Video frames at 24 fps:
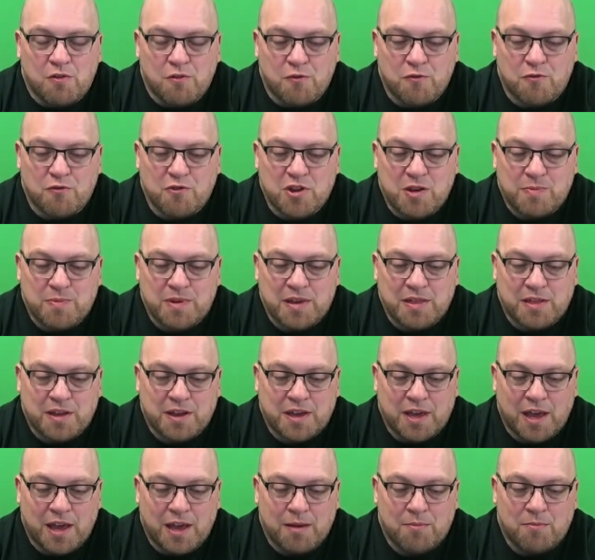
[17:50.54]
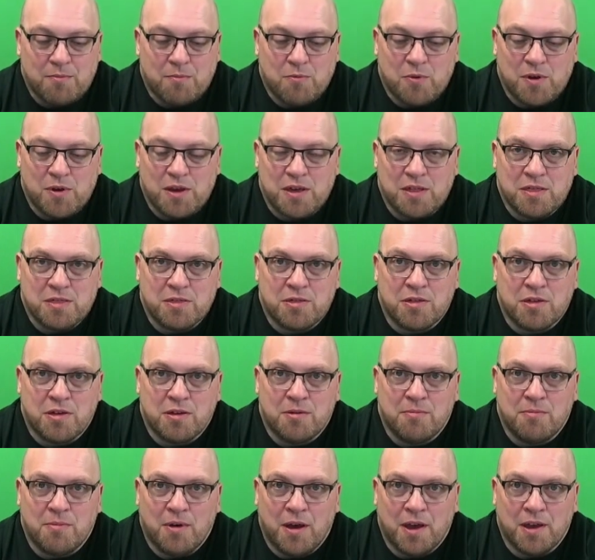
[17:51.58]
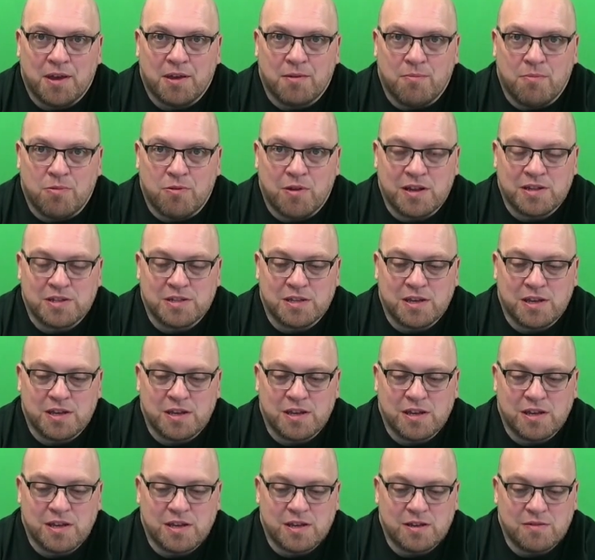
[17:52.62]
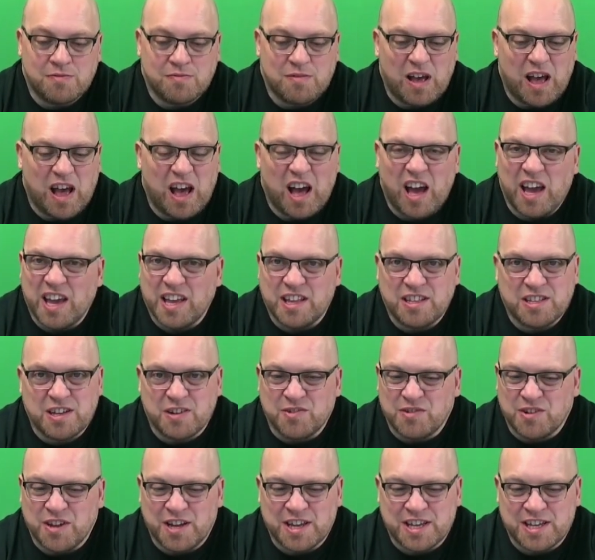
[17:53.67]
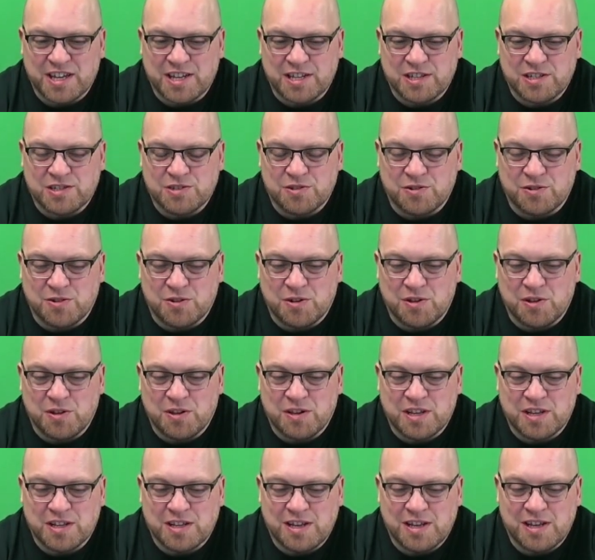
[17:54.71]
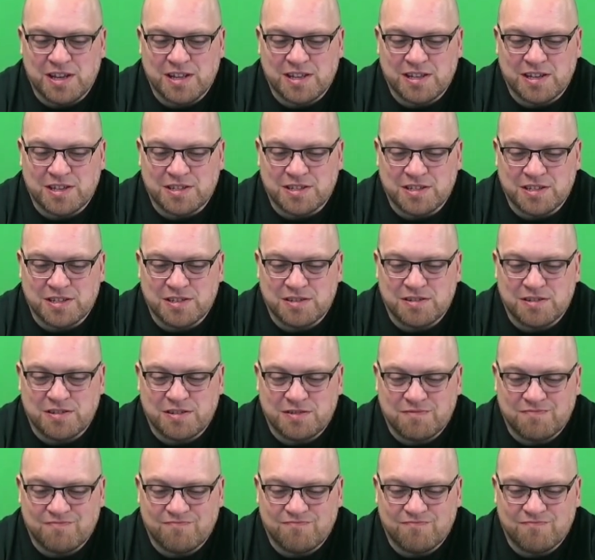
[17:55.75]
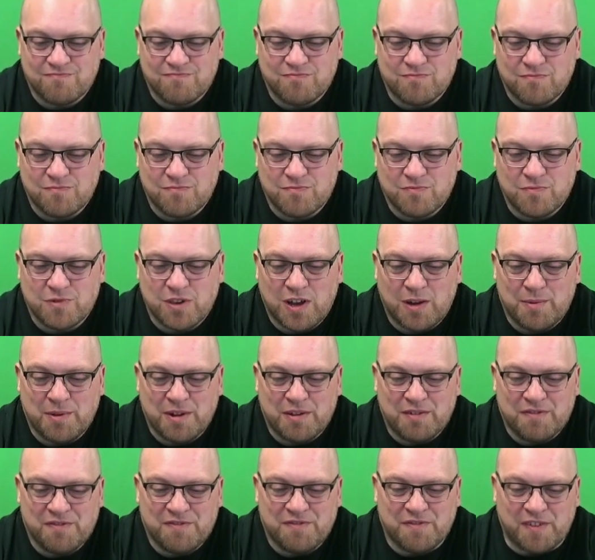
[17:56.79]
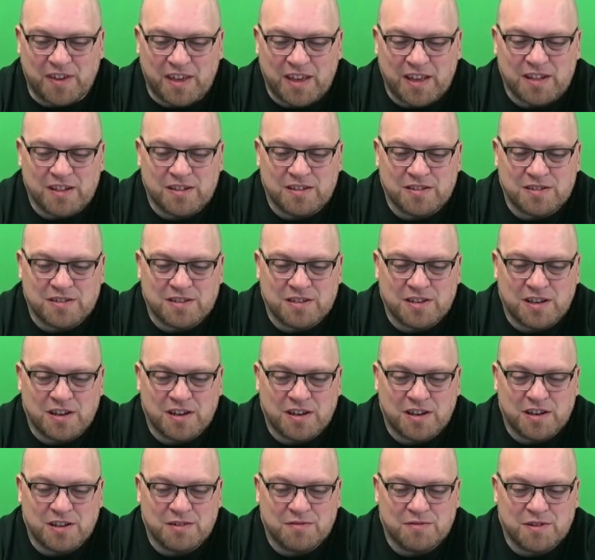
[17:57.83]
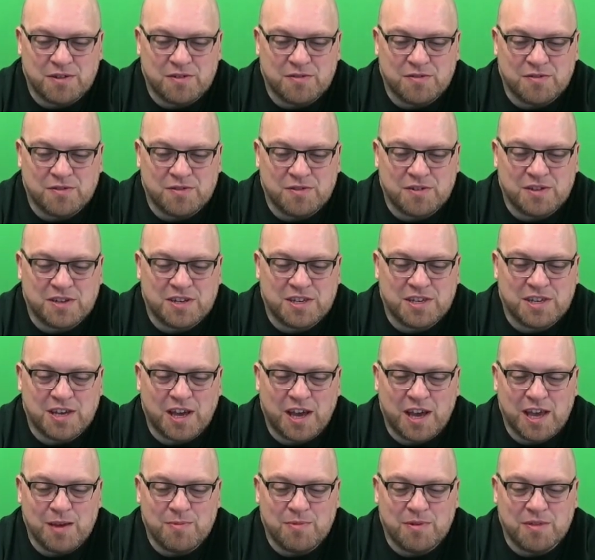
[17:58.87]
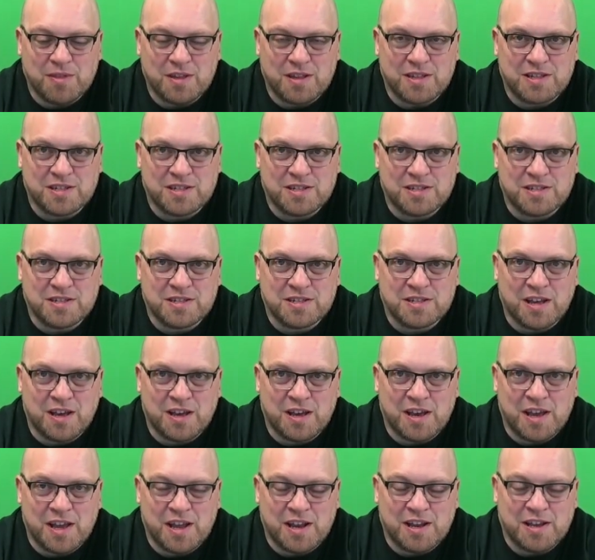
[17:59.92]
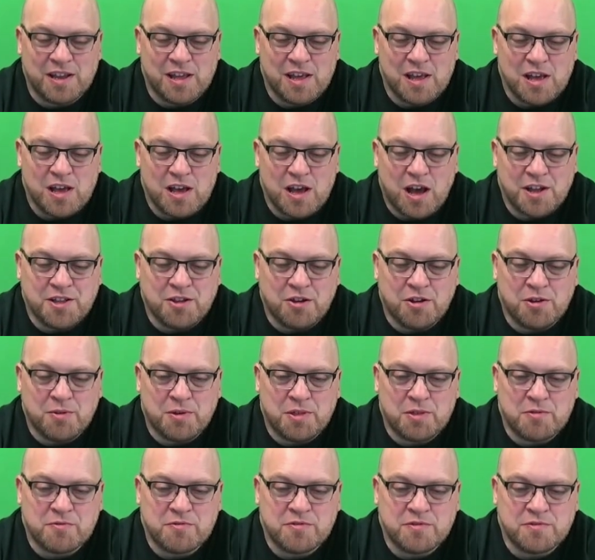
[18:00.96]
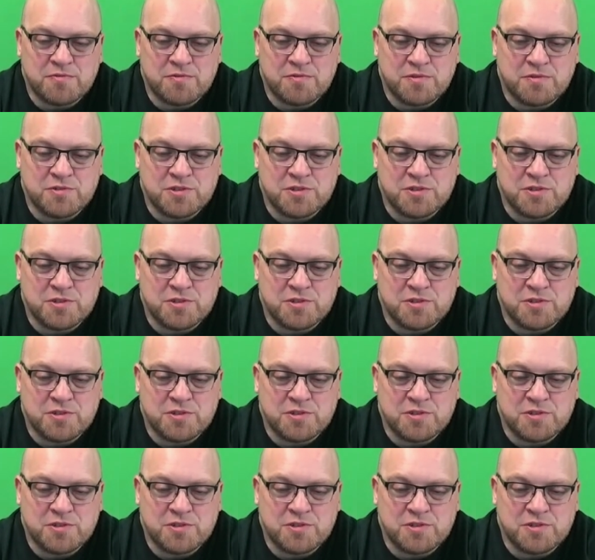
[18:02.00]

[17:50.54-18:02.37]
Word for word: freebie that came with my compressor, I don't like it at all. It doesn't, well, I mean, it feels kind of okay, but this side, I don't know whether the